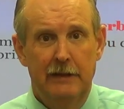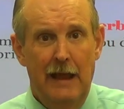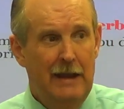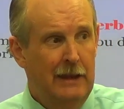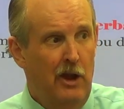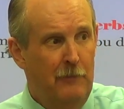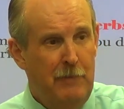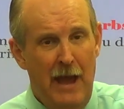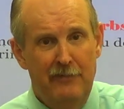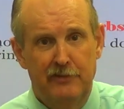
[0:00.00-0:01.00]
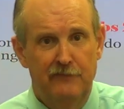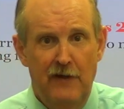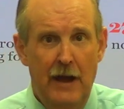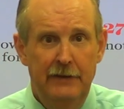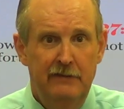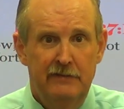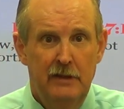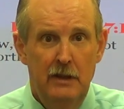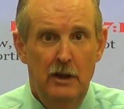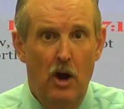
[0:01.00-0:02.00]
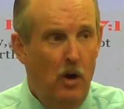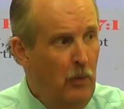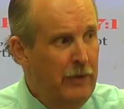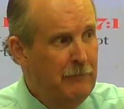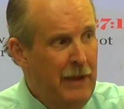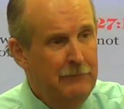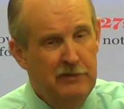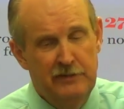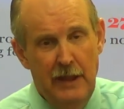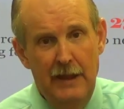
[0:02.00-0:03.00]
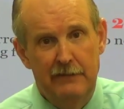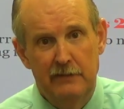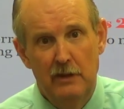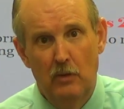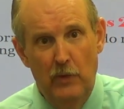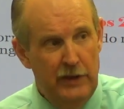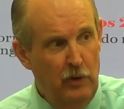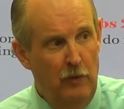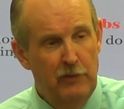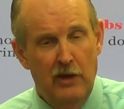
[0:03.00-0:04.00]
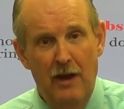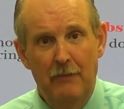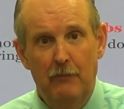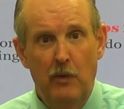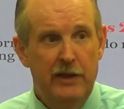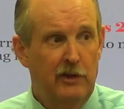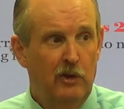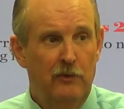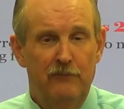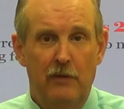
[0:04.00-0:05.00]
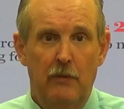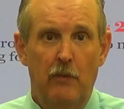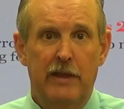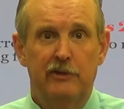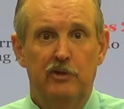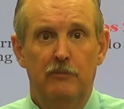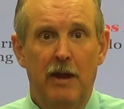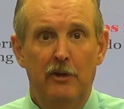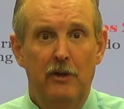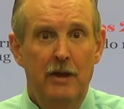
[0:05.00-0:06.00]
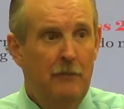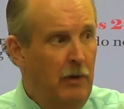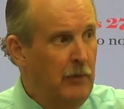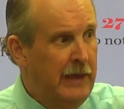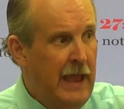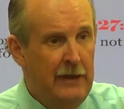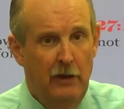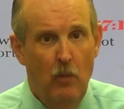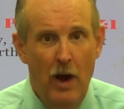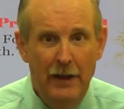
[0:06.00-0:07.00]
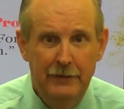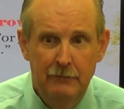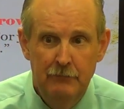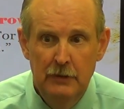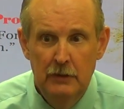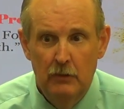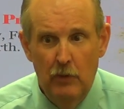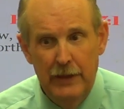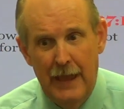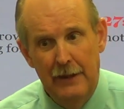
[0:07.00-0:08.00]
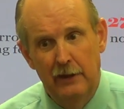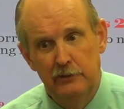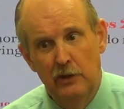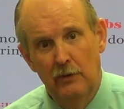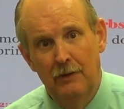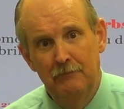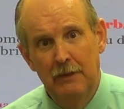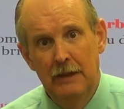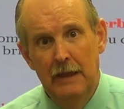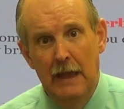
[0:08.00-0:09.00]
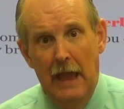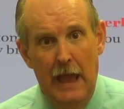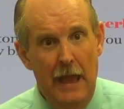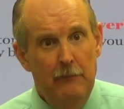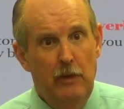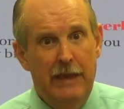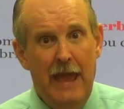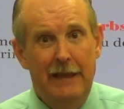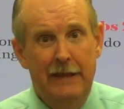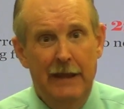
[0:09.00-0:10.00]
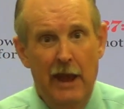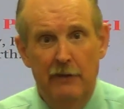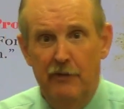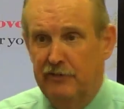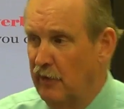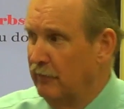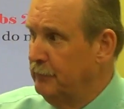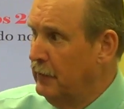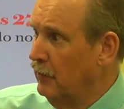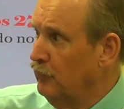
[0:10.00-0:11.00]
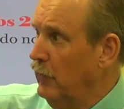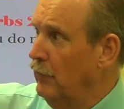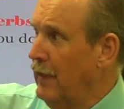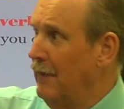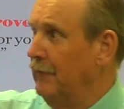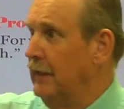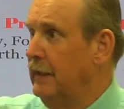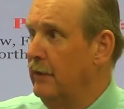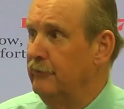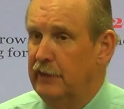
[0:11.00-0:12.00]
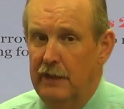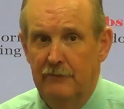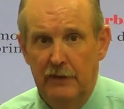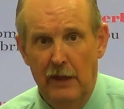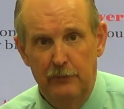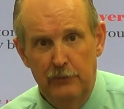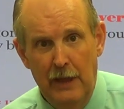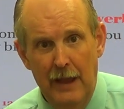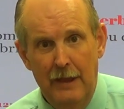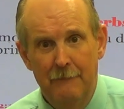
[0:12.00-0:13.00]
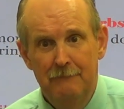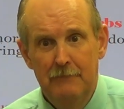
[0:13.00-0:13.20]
and not let our past define us. Oh, we've made mistakes. We can overcome them. We can learn from them. We can do better. But we can't unwind them. We can't undo them. And we can't get ahead of ourselves because we don't have any guarantee of another day.